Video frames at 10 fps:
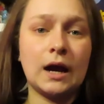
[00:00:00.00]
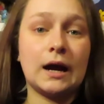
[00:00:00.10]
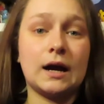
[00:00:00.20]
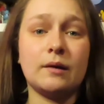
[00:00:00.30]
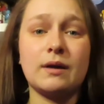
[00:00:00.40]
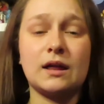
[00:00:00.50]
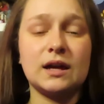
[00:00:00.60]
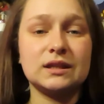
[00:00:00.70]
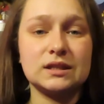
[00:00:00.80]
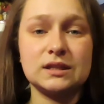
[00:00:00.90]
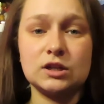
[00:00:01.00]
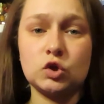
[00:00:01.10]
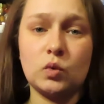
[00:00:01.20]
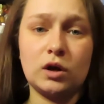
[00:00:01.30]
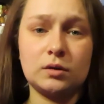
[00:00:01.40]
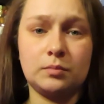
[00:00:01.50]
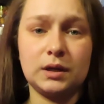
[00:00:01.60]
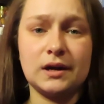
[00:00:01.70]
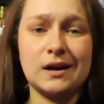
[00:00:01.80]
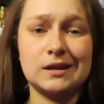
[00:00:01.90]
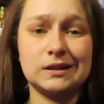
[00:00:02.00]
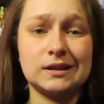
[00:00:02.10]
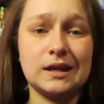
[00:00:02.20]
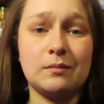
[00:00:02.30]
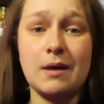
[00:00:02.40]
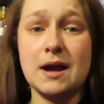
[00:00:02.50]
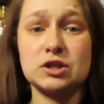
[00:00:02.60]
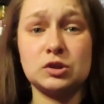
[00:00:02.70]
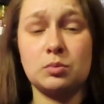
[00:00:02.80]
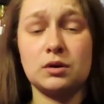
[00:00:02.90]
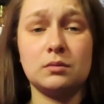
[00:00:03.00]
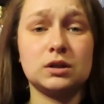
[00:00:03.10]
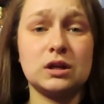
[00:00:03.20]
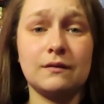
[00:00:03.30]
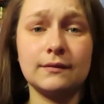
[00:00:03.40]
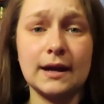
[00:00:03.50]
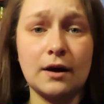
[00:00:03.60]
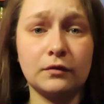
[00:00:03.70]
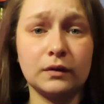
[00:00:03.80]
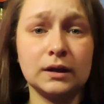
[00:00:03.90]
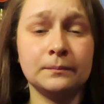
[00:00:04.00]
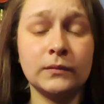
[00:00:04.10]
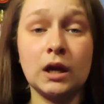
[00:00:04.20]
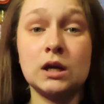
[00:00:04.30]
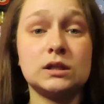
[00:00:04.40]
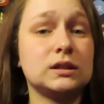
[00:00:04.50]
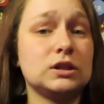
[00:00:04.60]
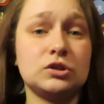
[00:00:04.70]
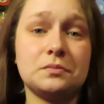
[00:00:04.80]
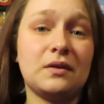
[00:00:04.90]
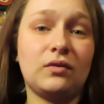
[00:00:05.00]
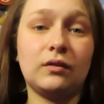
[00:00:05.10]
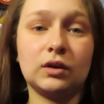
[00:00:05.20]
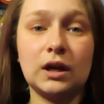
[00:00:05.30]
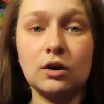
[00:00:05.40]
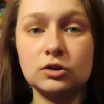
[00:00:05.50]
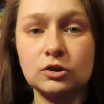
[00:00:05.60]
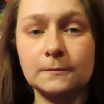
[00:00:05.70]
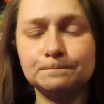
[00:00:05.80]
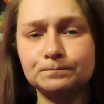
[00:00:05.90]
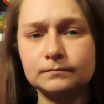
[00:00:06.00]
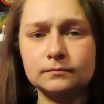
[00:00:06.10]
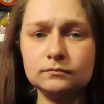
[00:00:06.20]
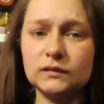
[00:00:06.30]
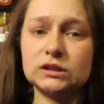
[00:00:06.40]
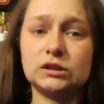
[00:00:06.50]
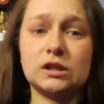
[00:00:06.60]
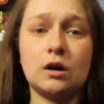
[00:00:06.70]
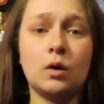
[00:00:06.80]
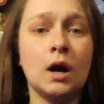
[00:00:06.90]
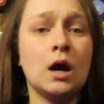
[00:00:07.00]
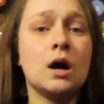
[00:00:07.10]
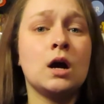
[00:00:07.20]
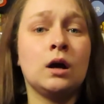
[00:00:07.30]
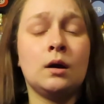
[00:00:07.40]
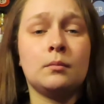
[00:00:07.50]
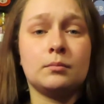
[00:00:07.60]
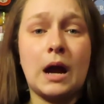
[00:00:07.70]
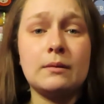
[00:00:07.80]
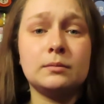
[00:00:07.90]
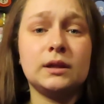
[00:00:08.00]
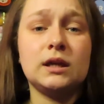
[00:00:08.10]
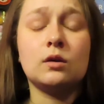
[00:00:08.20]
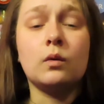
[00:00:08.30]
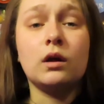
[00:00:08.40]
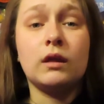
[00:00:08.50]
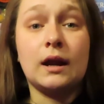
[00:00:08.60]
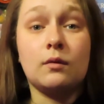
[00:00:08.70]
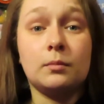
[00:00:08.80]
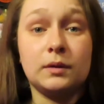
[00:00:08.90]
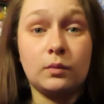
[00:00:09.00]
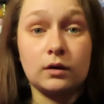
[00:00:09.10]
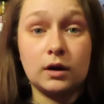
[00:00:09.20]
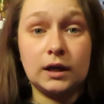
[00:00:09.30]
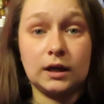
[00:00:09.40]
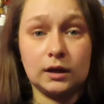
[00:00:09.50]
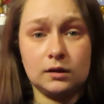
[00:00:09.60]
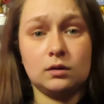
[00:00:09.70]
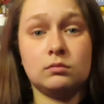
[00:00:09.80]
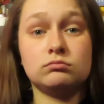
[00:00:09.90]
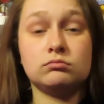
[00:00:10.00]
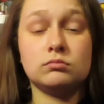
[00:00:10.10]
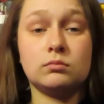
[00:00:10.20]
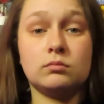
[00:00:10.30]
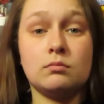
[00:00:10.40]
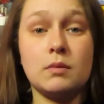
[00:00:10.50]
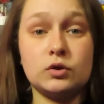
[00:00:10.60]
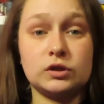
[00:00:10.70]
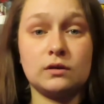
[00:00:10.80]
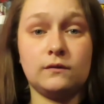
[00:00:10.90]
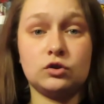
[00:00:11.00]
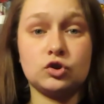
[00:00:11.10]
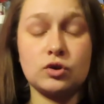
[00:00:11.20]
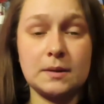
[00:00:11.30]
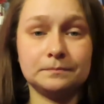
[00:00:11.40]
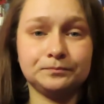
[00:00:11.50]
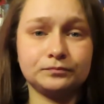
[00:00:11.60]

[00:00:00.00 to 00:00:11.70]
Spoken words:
I like the Stitch one because it matches pretty much every outfit. Stitch is my favorite character, so probably the one that I will be wearing most of the trip,